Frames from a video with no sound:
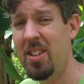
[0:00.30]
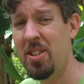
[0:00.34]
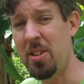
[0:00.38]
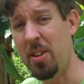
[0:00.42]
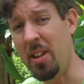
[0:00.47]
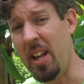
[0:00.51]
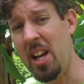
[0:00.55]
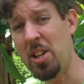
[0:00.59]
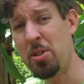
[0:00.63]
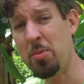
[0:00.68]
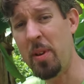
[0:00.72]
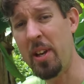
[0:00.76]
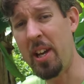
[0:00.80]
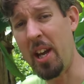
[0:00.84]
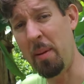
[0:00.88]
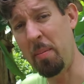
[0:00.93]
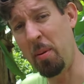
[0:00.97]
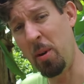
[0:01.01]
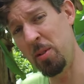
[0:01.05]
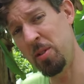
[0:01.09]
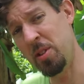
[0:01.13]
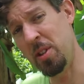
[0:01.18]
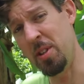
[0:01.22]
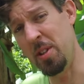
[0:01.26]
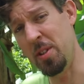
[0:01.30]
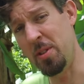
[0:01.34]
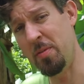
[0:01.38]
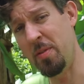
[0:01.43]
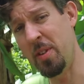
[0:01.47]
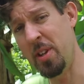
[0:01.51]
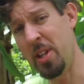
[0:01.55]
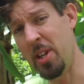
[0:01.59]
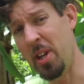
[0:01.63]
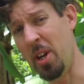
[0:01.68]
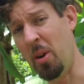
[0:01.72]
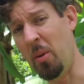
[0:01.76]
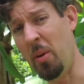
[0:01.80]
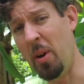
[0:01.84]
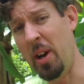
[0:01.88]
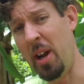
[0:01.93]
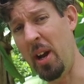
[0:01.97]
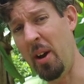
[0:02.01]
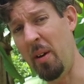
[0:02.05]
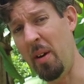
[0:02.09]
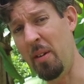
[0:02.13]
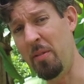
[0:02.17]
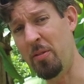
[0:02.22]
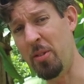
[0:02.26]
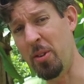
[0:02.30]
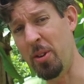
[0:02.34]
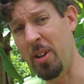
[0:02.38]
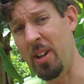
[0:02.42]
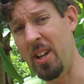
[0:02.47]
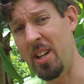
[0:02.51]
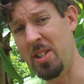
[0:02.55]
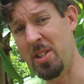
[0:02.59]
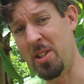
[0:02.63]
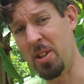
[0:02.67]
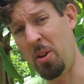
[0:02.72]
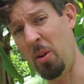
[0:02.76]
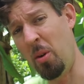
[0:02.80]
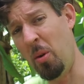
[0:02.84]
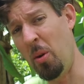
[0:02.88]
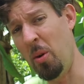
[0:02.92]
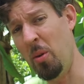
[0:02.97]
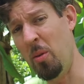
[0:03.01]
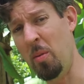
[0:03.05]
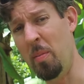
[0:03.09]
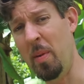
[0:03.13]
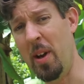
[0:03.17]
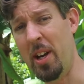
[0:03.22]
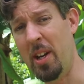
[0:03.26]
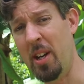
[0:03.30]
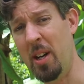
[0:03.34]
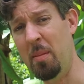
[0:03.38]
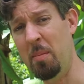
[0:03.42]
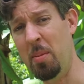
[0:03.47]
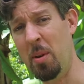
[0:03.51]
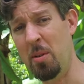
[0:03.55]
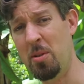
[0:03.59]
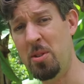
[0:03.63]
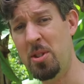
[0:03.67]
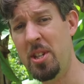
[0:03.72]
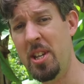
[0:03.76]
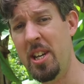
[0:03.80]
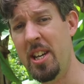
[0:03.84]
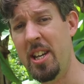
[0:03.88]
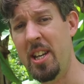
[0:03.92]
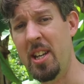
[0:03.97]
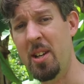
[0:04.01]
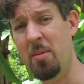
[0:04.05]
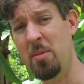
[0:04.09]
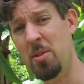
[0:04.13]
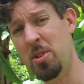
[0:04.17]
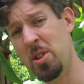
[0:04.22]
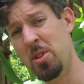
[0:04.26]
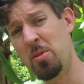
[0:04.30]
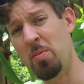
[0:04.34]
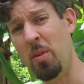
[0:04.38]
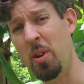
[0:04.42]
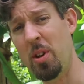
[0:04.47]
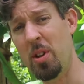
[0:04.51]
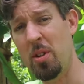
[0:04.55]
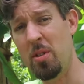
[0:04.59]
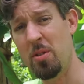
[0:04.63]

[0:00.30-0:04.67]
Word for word: So last week I posted this video on how I fertilized the corn with my compost tea and it was just one of